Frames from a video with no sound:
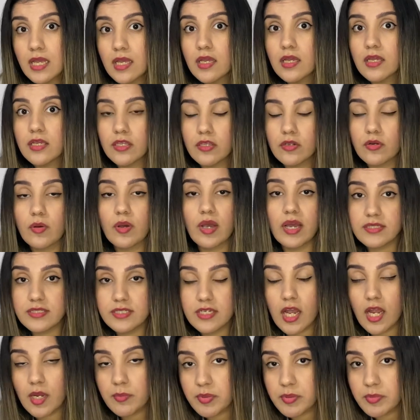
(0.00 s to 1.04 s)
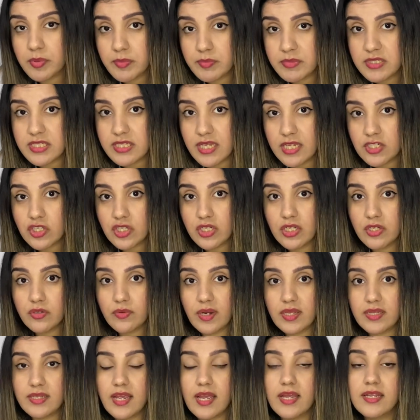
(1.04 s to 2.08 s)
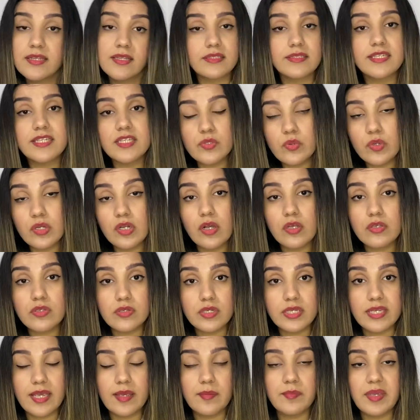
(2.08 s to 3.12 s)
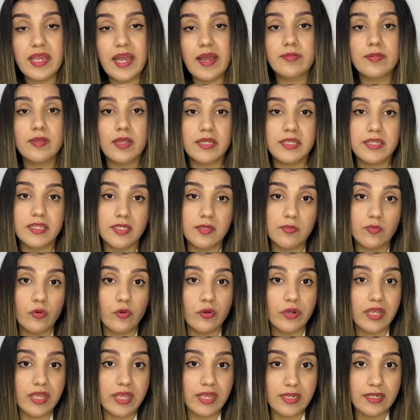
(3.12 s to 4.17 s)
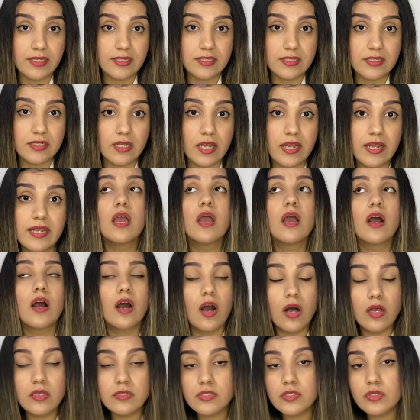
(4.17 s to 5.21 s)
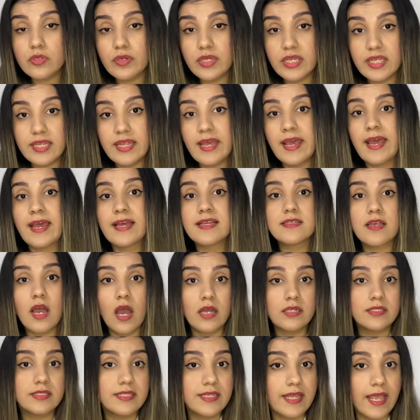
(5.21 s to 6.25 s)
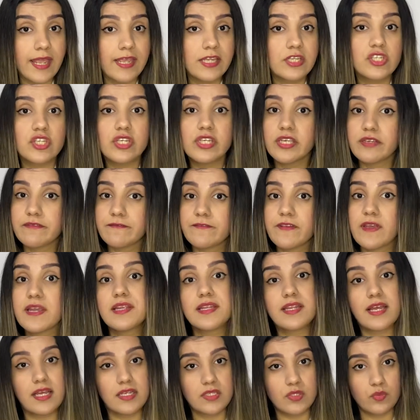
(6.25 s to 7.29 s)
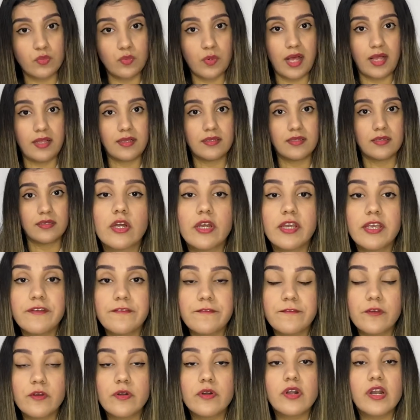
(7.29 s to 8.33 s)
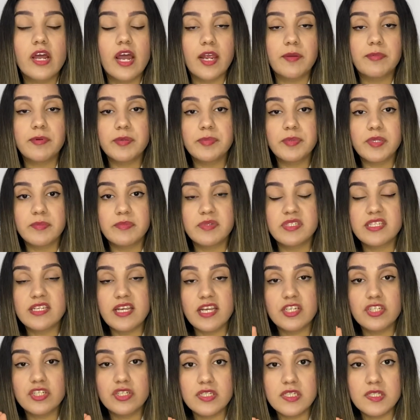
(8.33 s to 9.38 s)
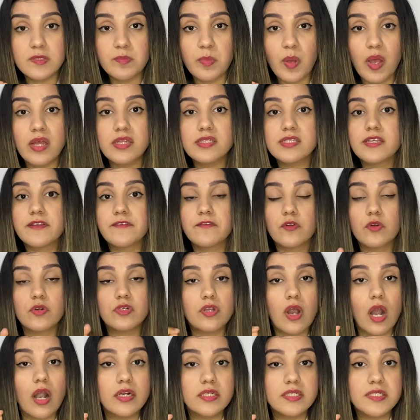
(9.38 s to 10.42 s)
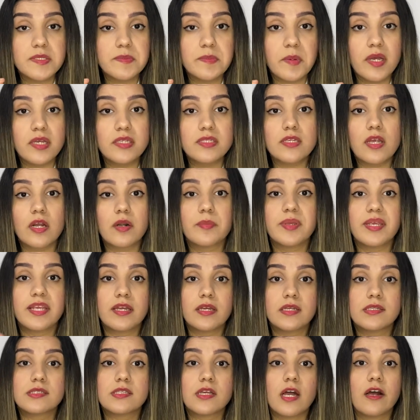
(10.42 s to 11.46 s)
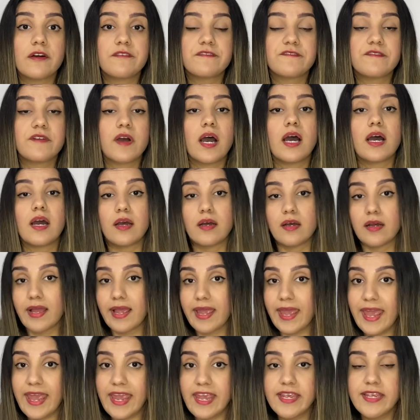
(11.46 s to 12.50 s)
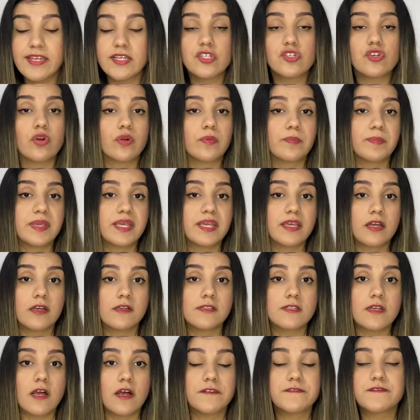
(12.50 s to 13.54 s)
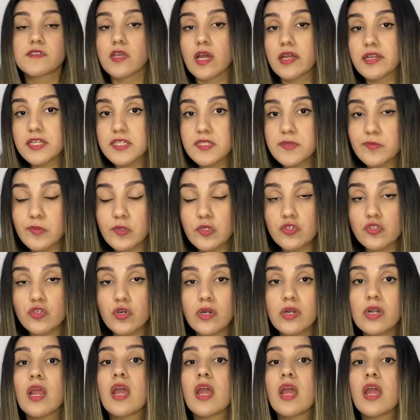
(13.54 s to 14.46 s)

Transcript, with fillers: you know anti-hyperpigmentation ingredient this one also can be applied in the morning and in the night also it has anti-aging effect as well if your hyperpigmentation spots if your dark spots are because of uh, age or because of sun exposure